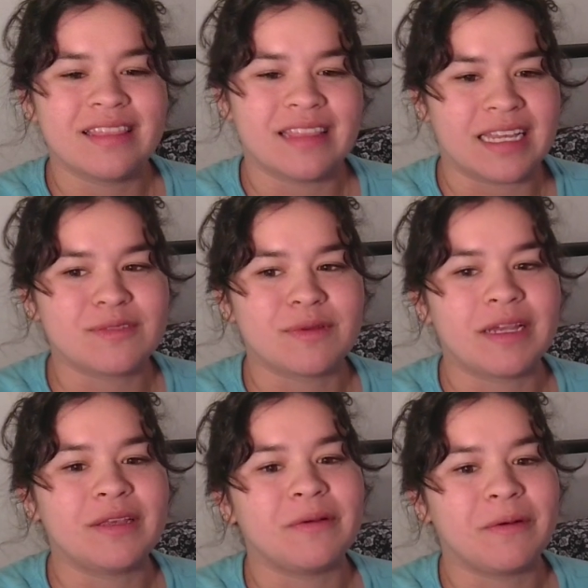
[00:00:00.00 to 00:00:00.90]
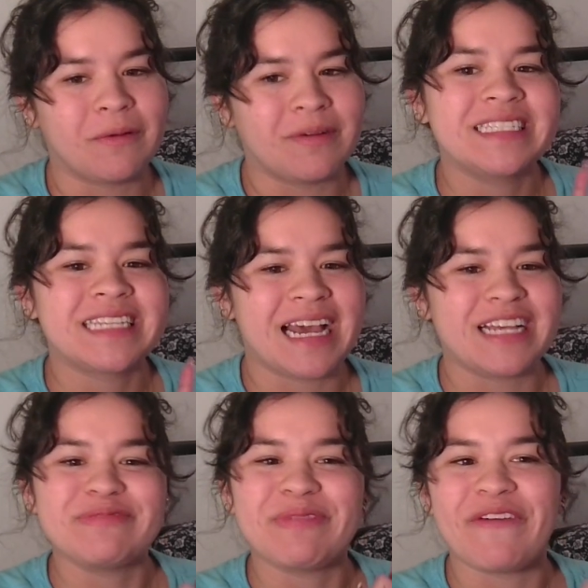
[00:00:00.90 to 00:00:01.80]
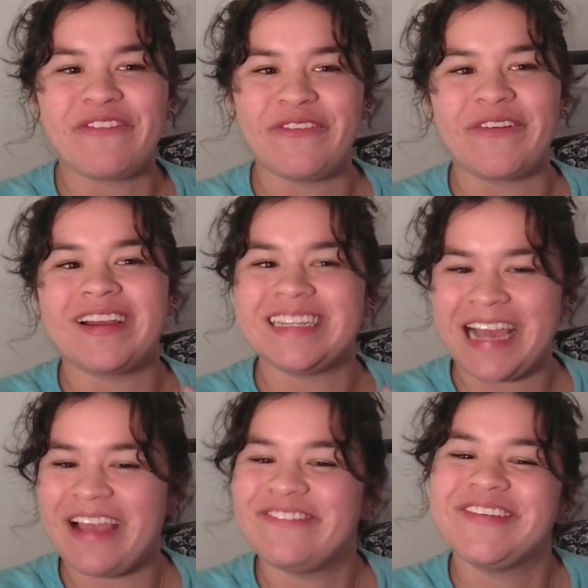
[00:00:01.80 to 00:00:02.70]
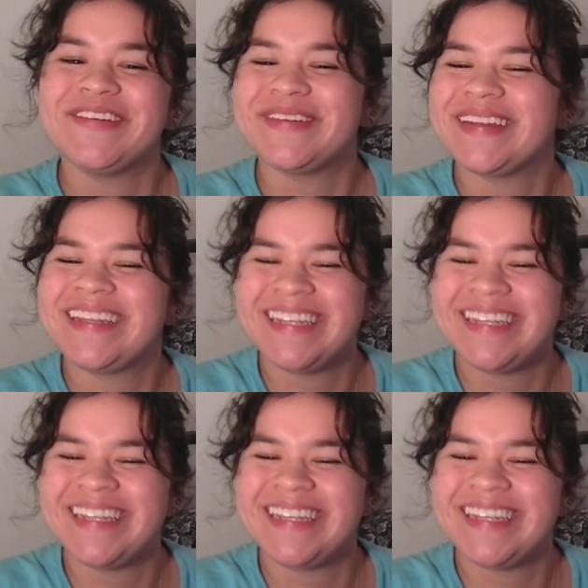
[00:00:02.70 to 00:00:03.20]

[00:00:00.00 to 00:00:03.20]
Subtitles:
That's why you always gas before a typhoon.